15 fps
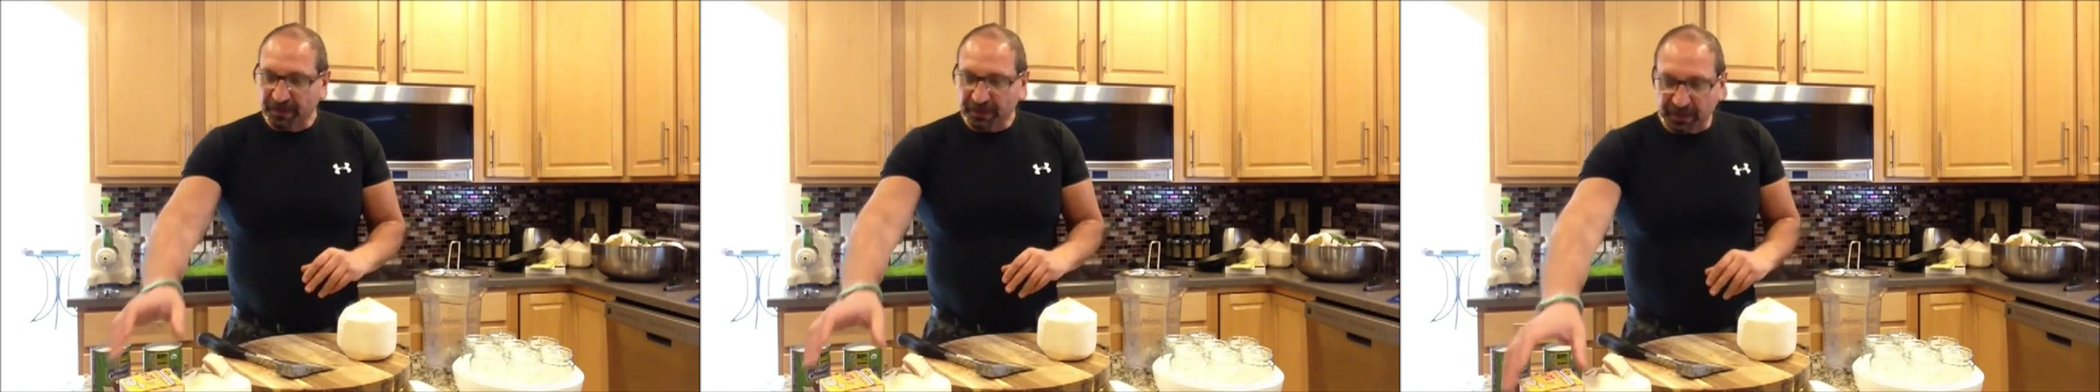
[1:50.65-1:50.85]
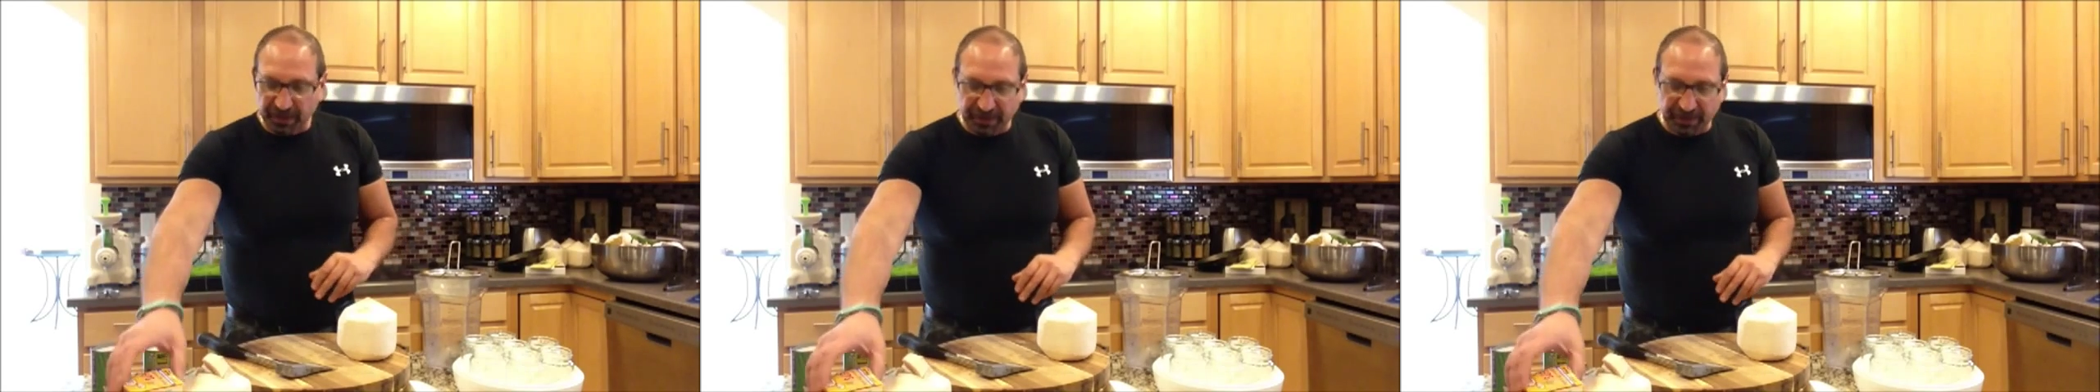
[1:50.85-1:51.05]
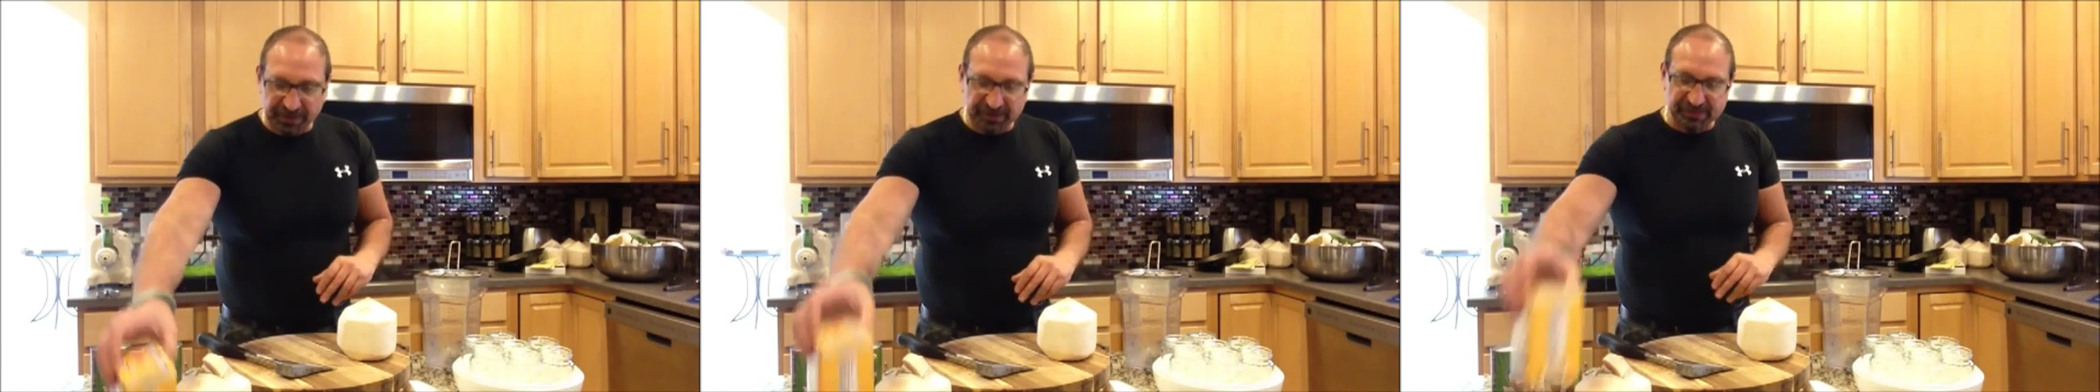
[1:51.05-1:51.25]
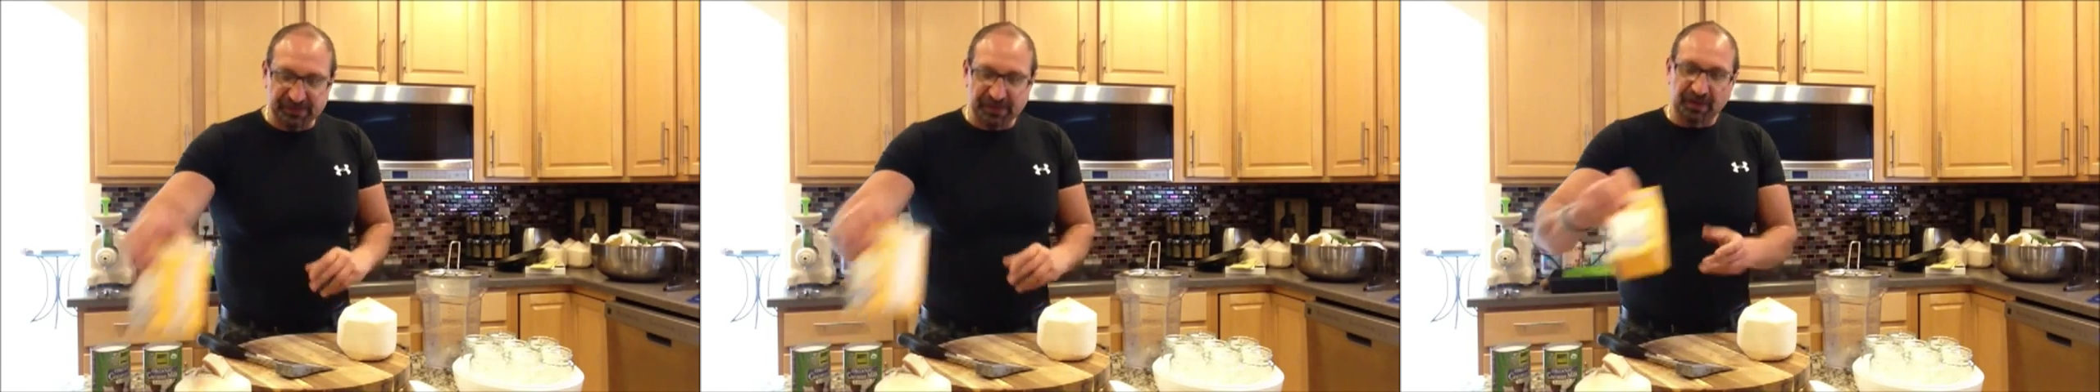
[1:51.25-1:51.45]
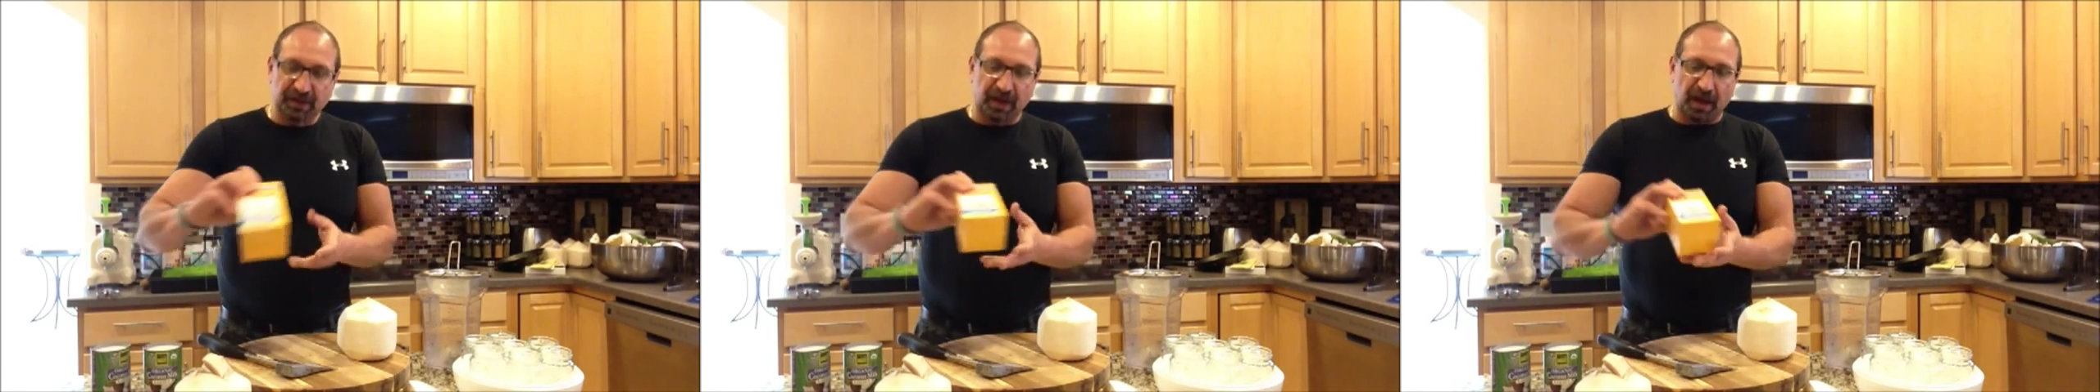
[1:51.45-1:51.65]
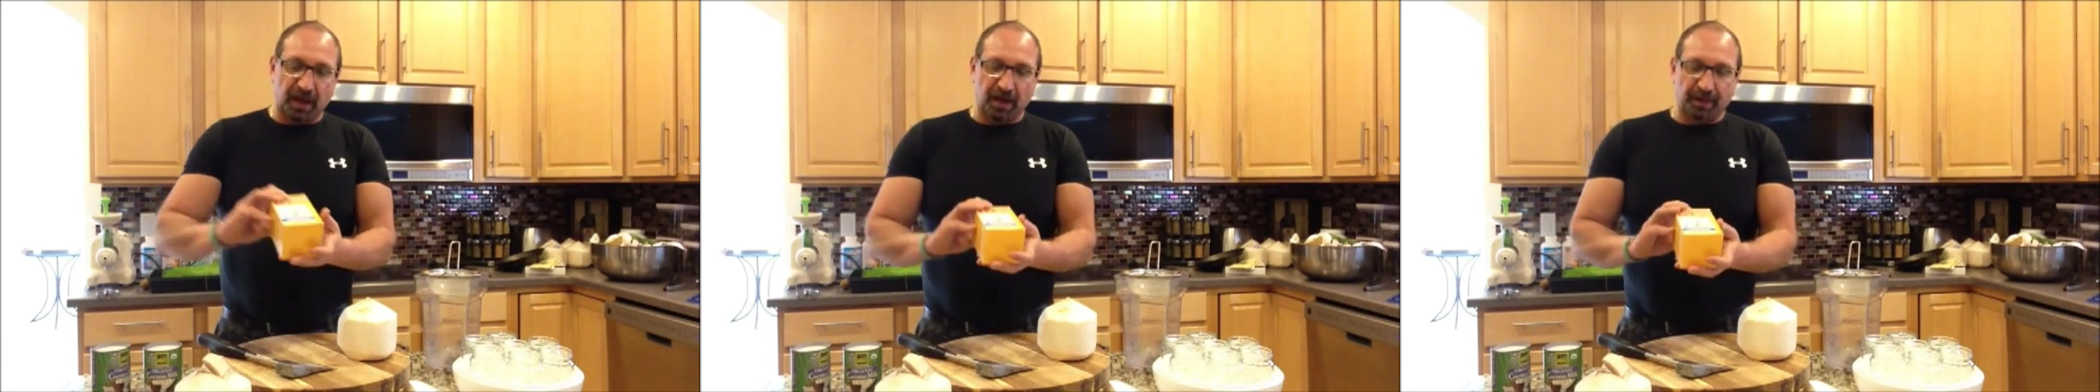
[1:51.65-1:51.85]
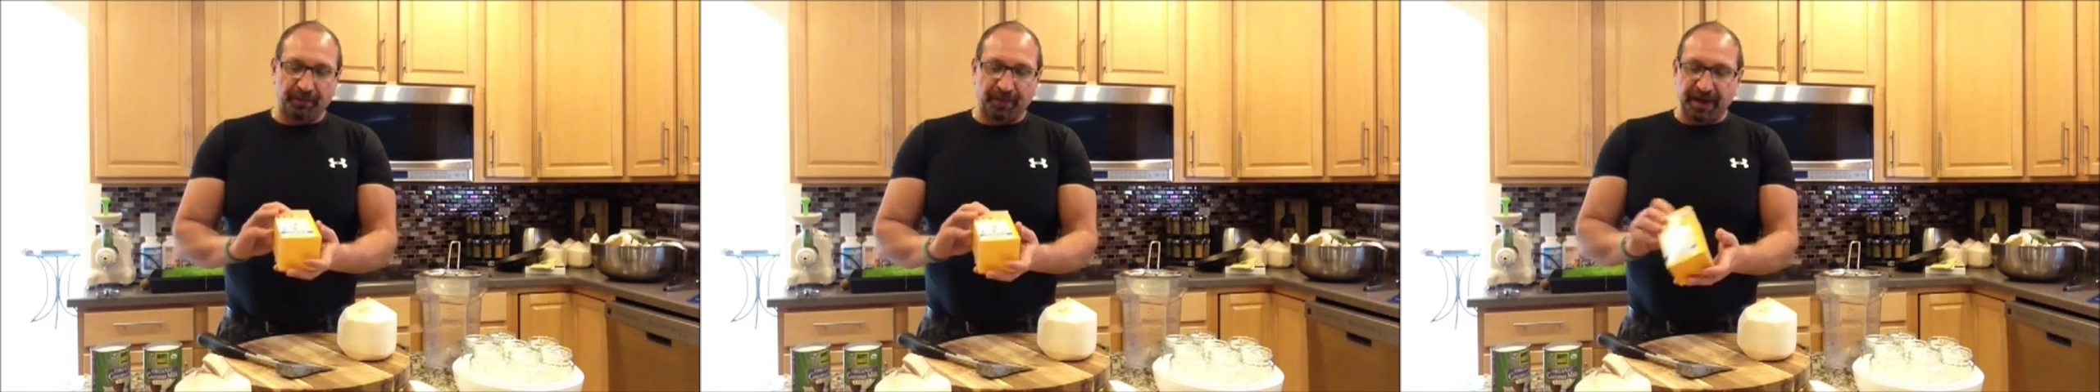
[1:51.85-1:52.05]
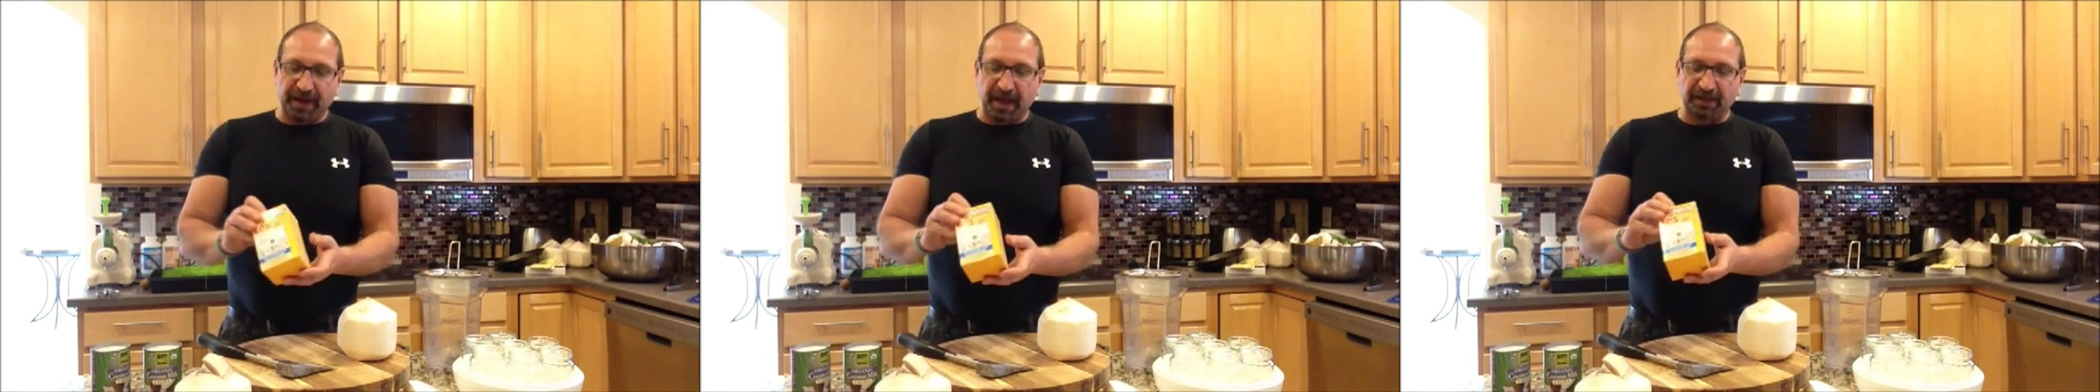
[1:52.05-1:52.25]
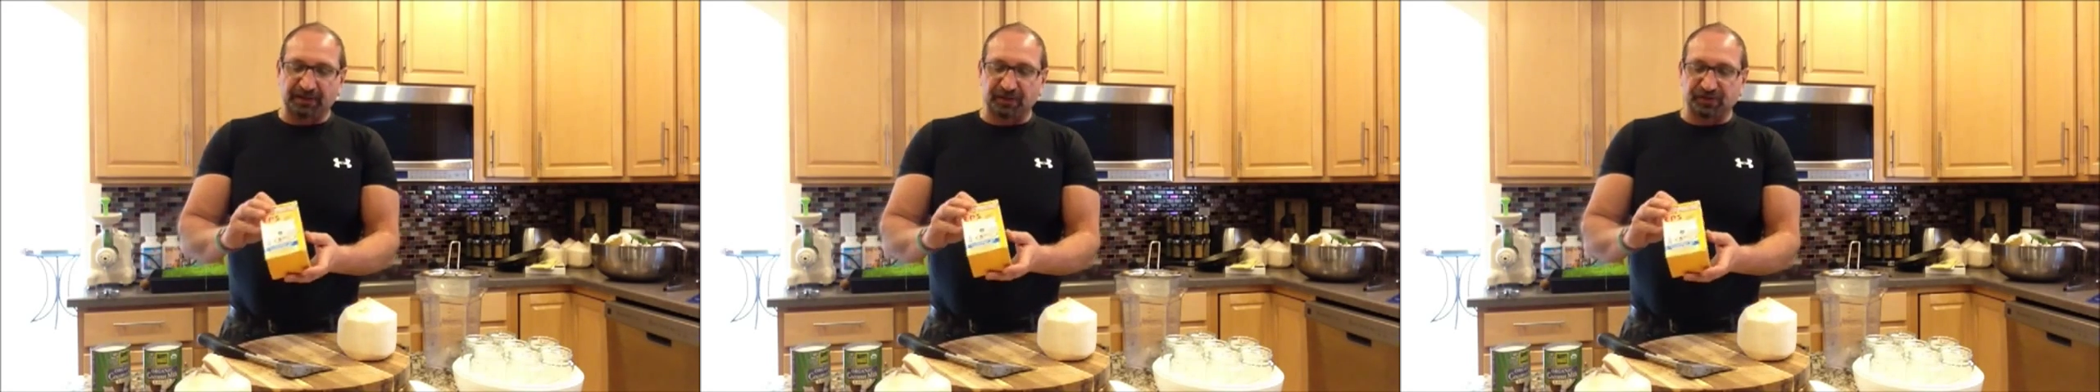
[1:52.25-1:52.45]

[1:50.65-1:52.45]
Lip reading: is I got the